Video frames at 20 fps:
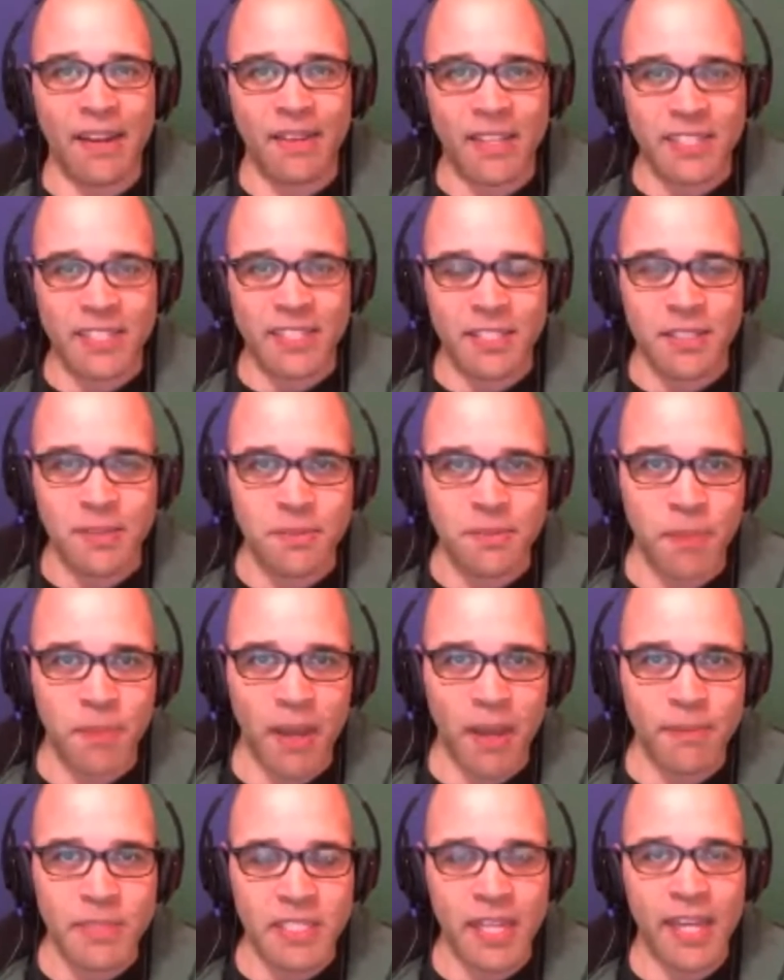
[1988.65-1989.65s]
this is
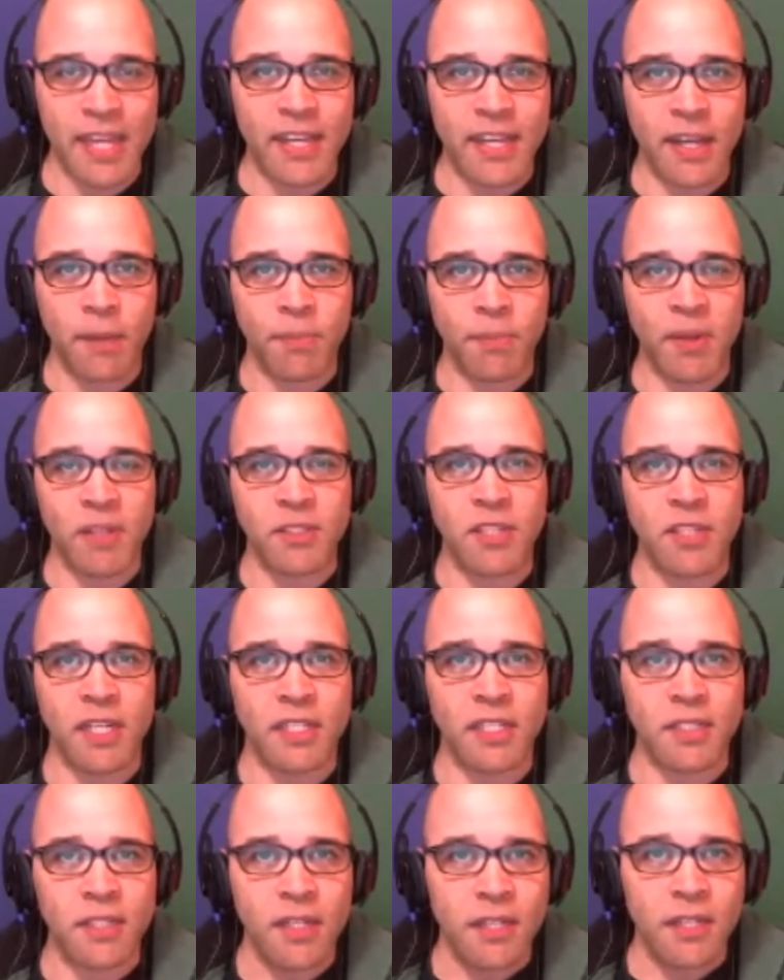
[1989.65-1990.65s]
my mistake, I
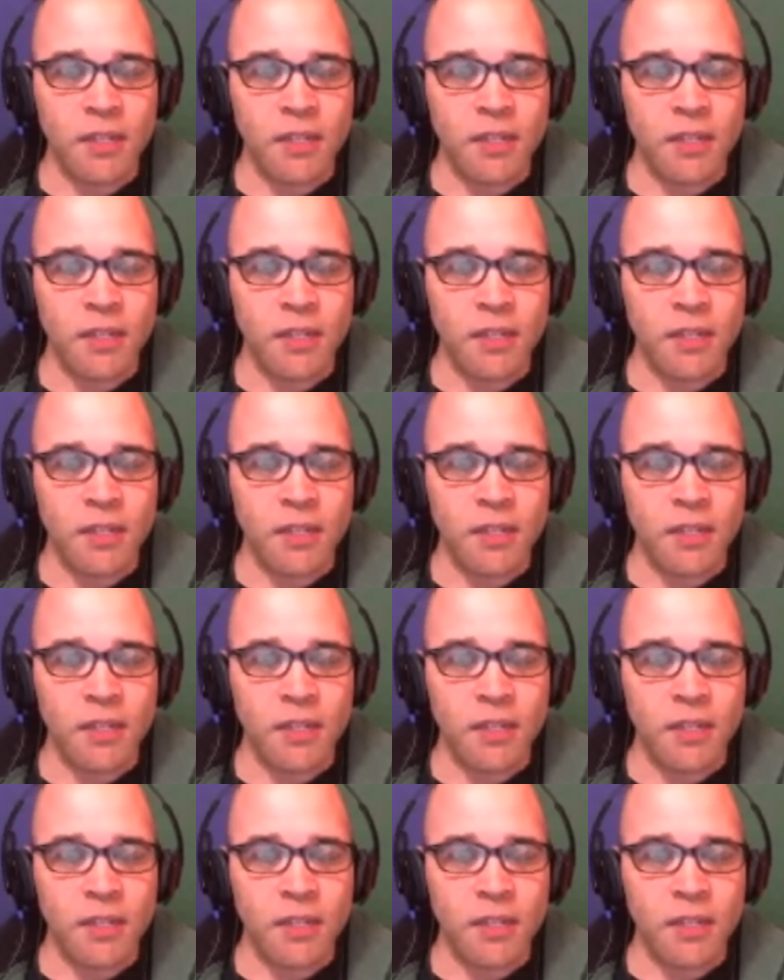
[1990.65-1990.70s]
apologize.